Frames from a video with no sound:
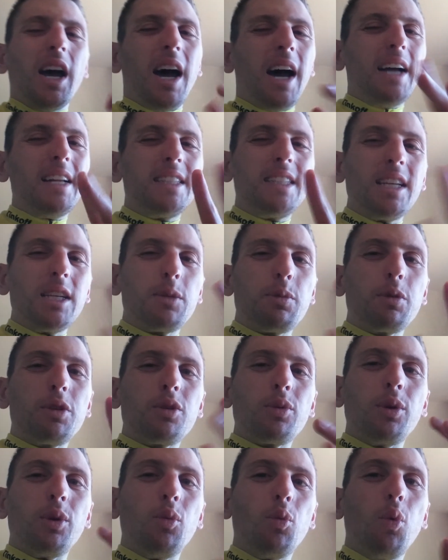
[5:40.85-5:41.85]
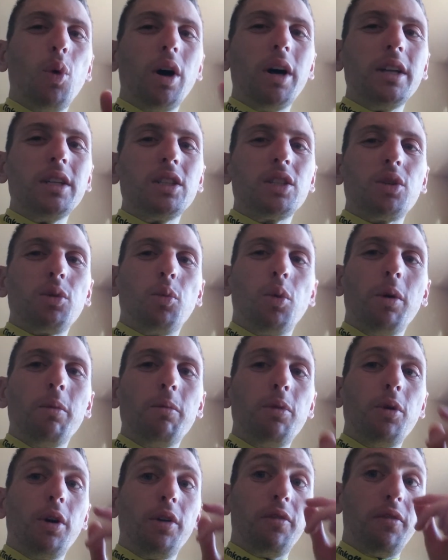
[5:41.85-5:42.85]
I'd say it's between 1 to
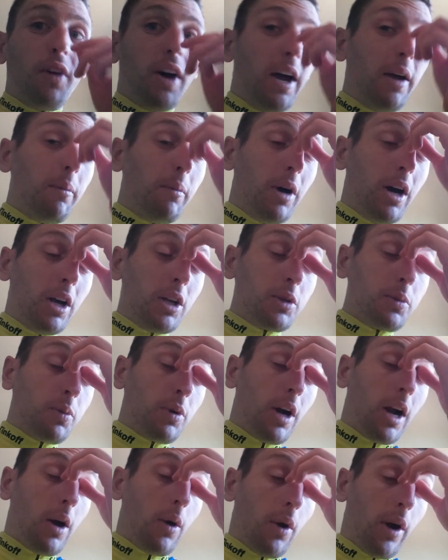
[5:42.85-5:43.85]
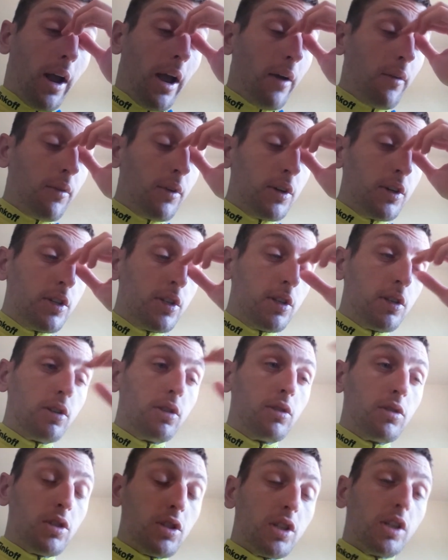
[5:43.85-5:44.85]
1.5 miles per hour
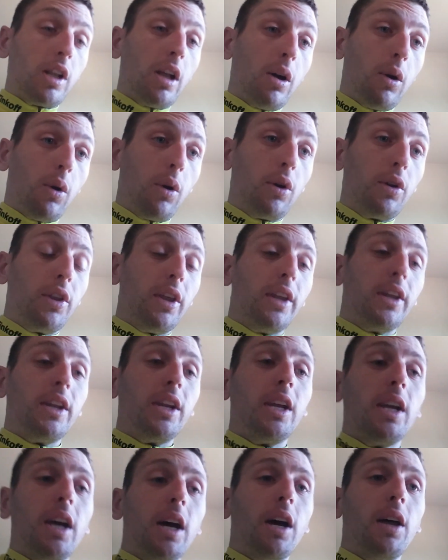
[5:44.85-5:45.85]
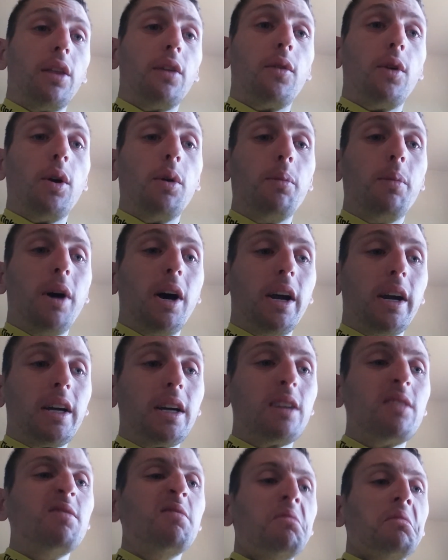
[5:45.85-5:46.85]
average slower than the road bike.